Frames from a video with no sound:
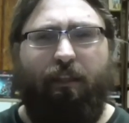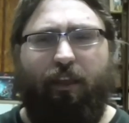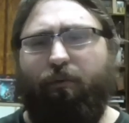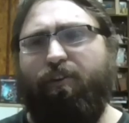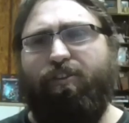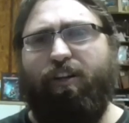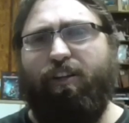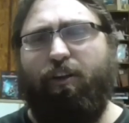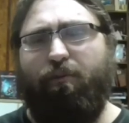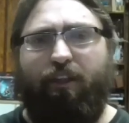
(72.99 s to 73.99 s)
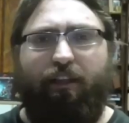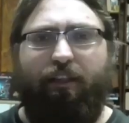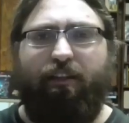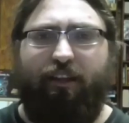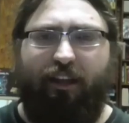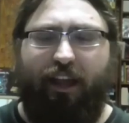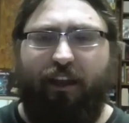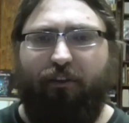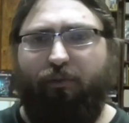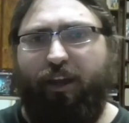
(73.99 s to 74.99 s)
They were injecting her with alien DNA
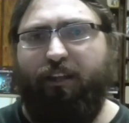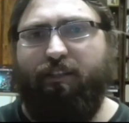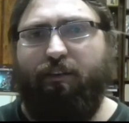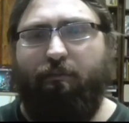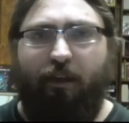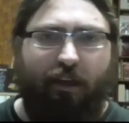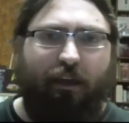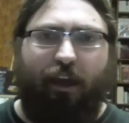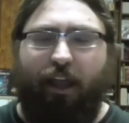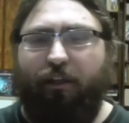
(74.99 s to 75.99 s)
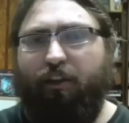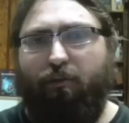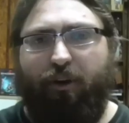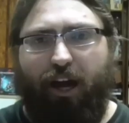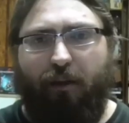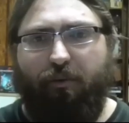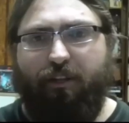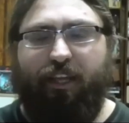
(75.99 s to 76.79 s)
to create some alien-human hybrids.